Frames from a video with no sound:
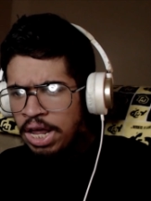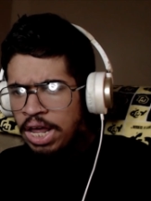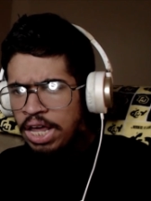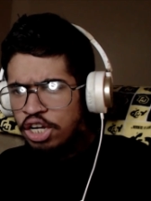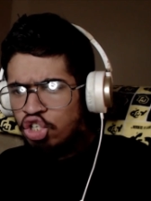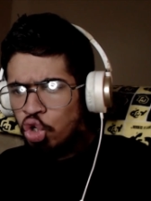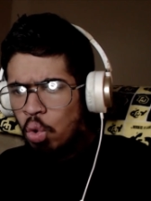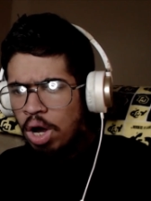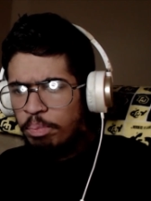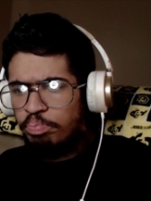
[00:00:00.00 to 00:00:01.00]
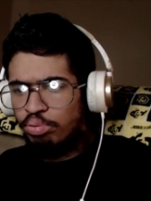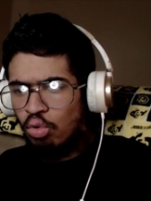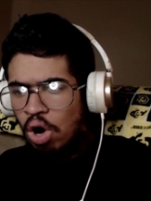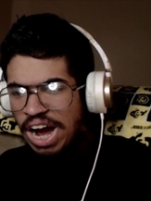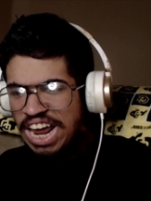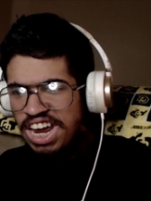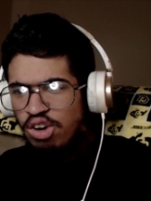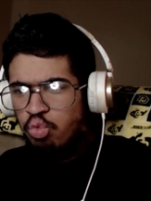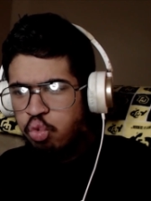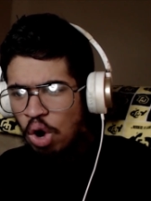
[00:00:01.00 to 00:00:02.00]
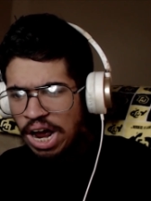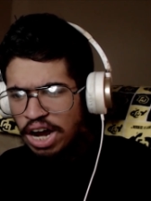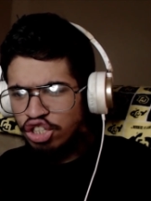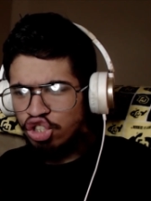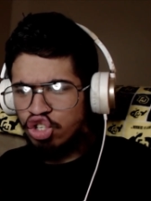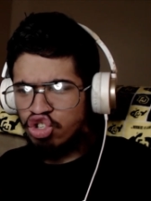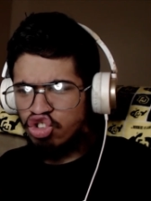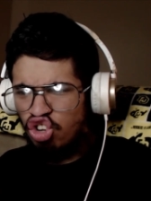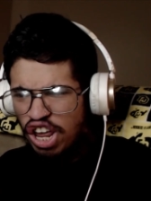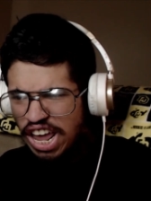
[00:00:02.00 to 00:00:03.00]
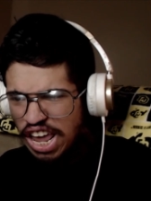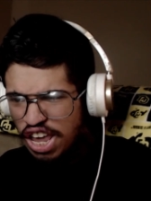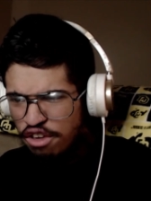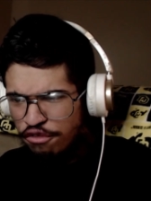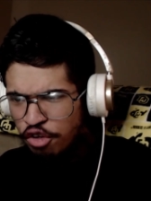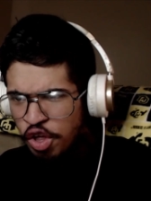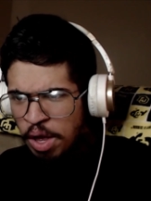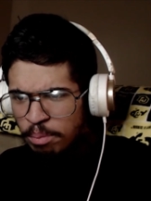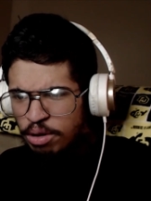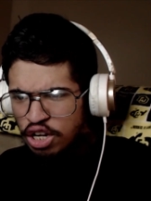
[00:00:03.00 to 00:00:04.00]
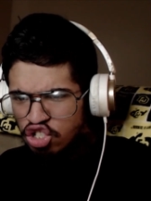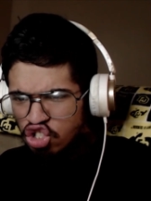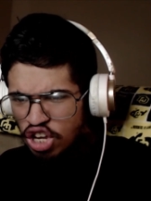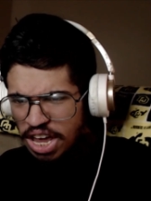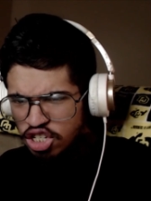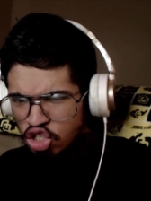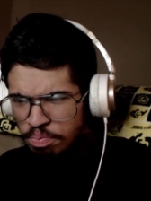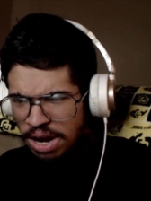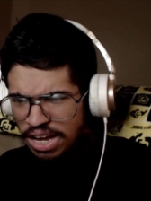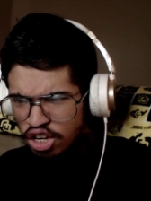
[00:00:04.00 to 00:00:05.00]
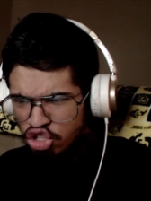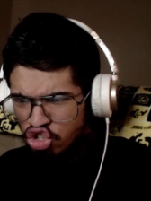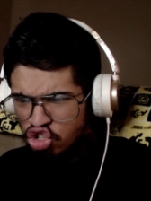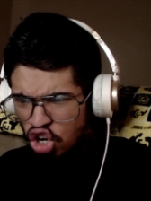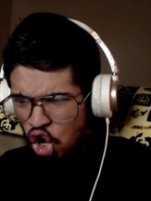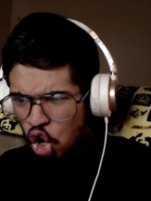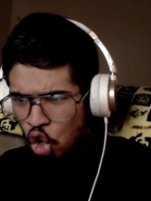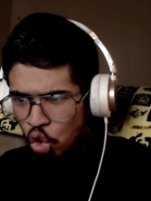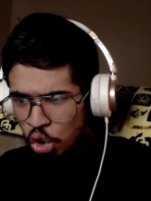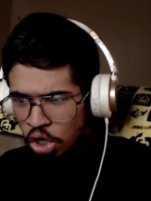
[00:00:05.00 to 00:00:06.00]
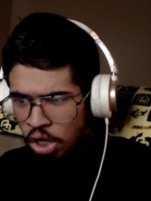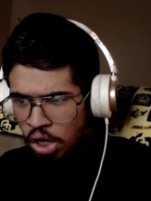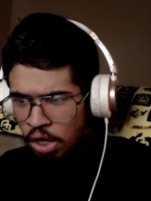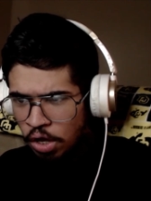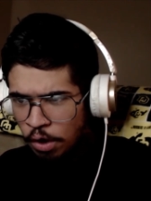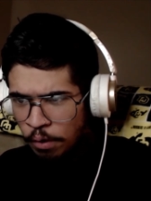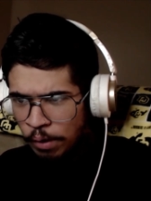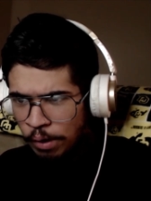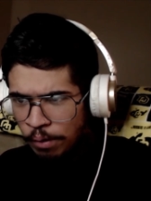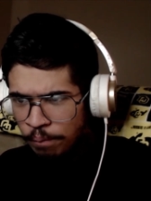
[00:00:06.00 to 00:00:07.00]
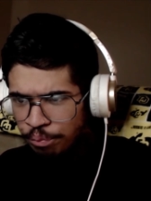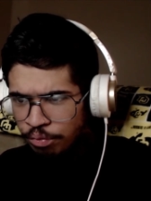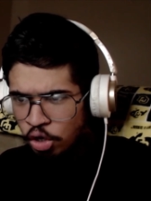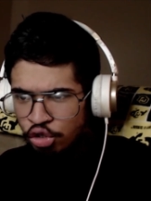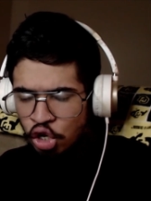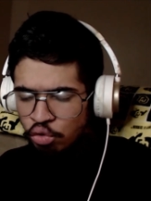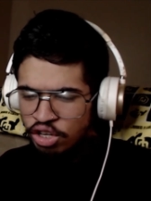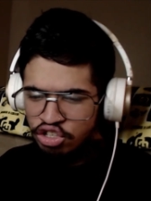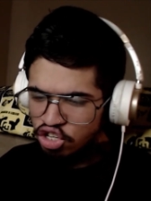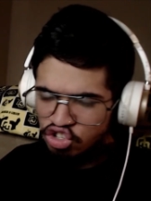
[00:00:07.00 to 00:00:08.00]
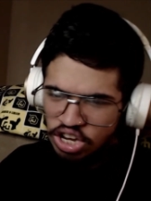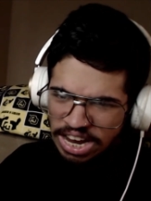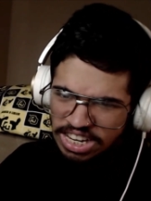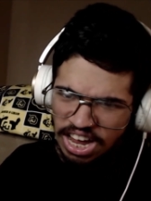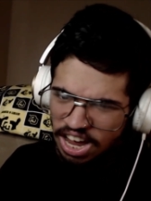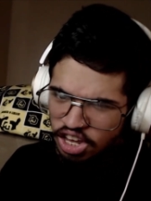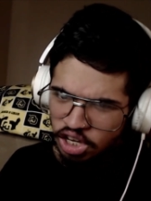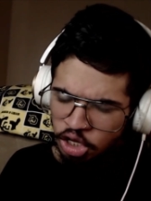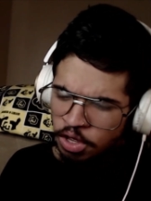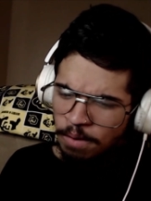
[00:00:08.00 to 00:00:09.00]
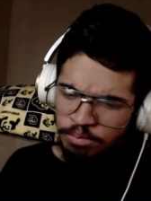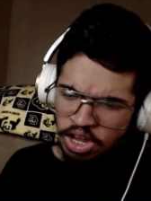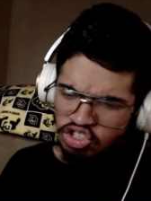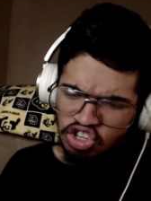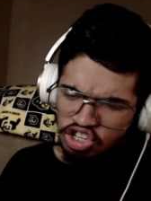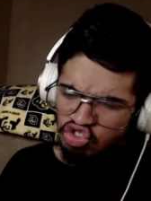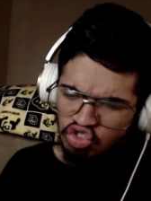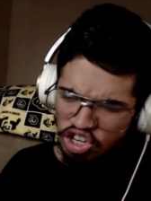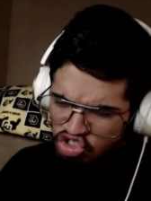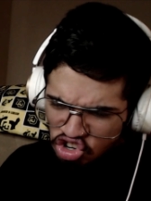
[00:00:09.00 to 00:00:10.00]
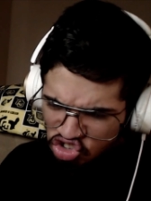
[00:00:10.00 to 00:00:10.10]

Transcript: into a brainwashed slave, possessed by his soul. Dude, this is psychotic. This is